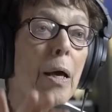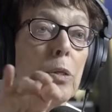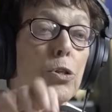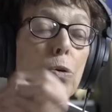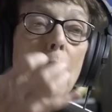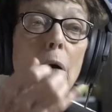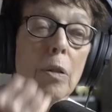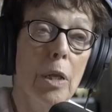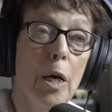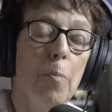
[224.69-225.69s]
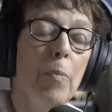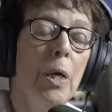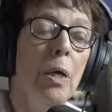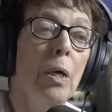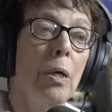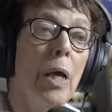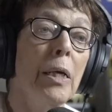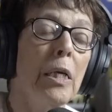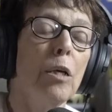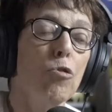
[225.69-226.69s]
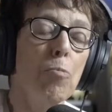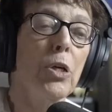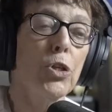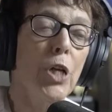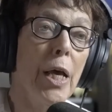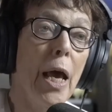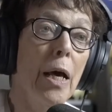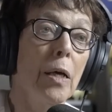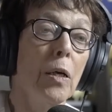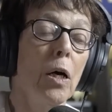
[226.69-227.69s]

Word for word: and took out of them any information I had